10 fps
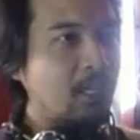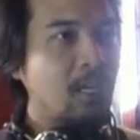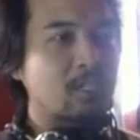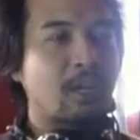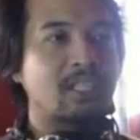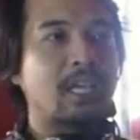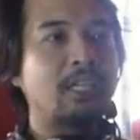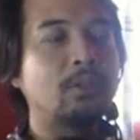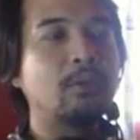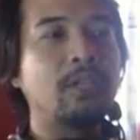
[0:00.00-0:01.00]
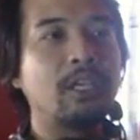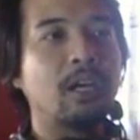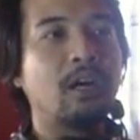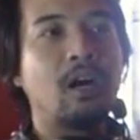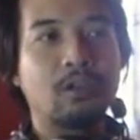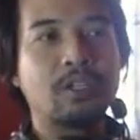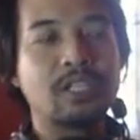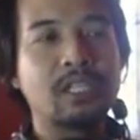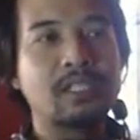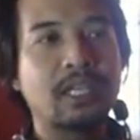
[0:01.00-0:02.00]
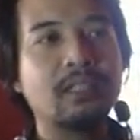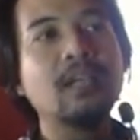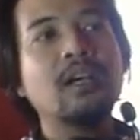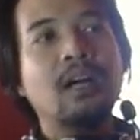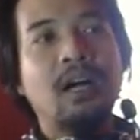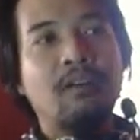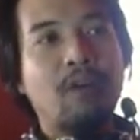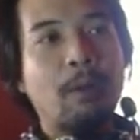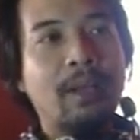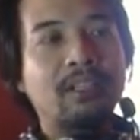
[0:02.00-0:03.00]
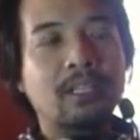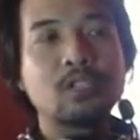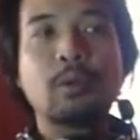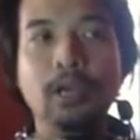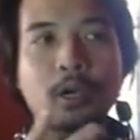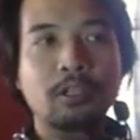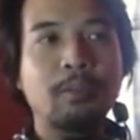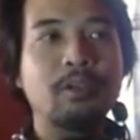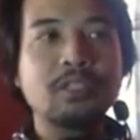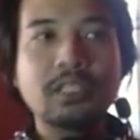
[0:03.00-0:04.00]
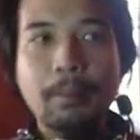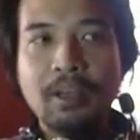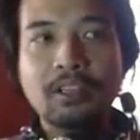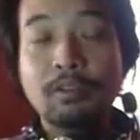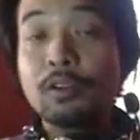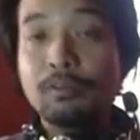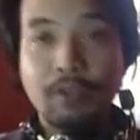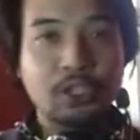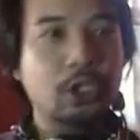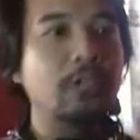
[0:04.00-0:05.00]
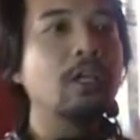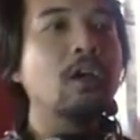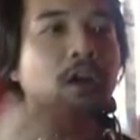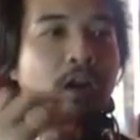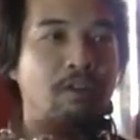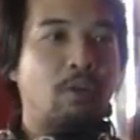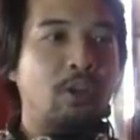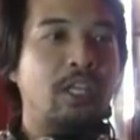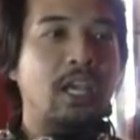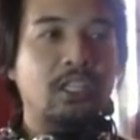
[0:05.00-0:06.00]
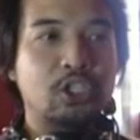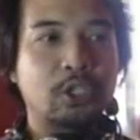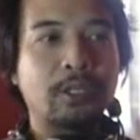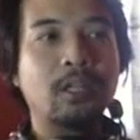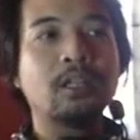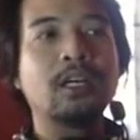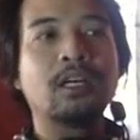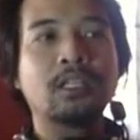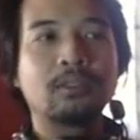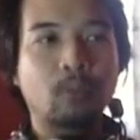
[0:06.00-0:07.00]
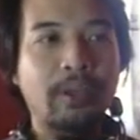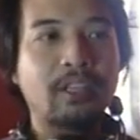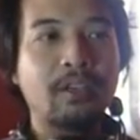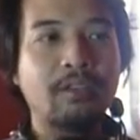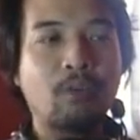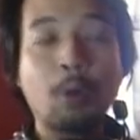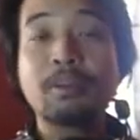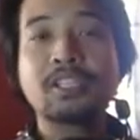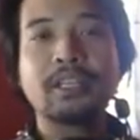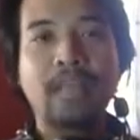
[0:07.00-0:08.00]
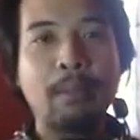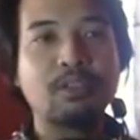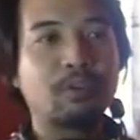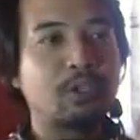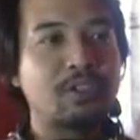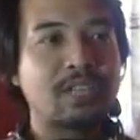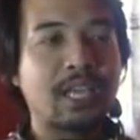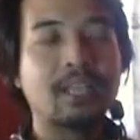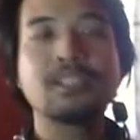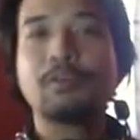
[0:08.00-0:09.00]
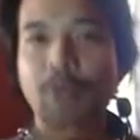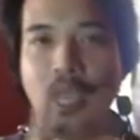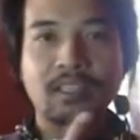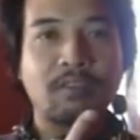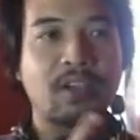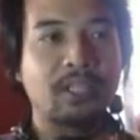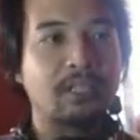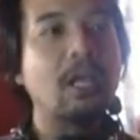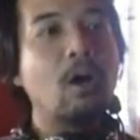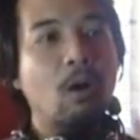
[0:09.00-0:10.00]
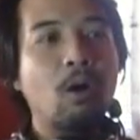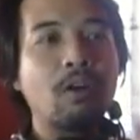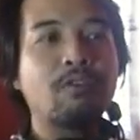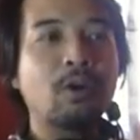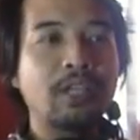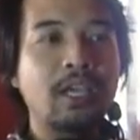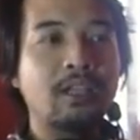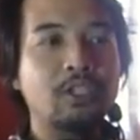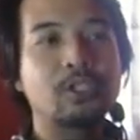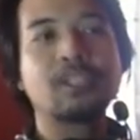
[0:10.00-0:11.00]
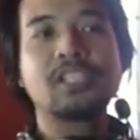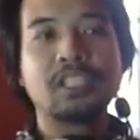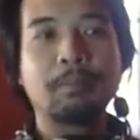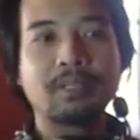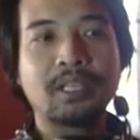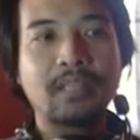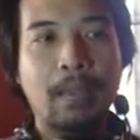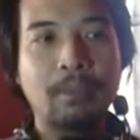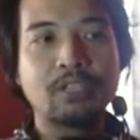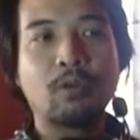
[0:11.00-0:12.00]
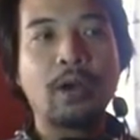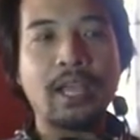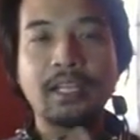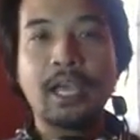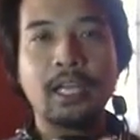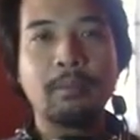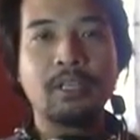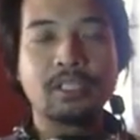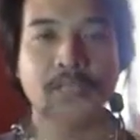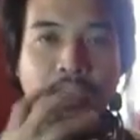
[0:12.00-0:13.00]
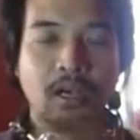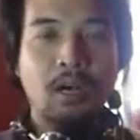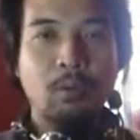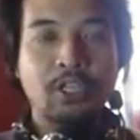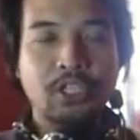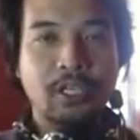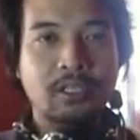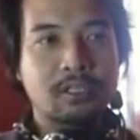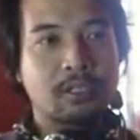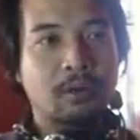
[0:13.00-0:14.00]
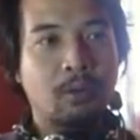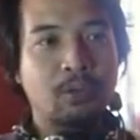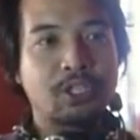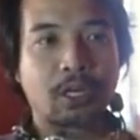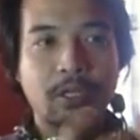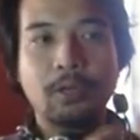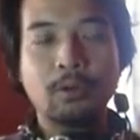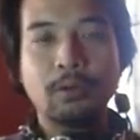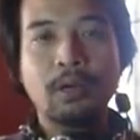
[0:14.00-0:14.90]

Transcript: So let's get into the other skill set. For our mantras, we are going to be using the Mantra of Conviction for the additional 24% damage for 2 seconds if we activate it, or for the additional 16% damage for any enemies which are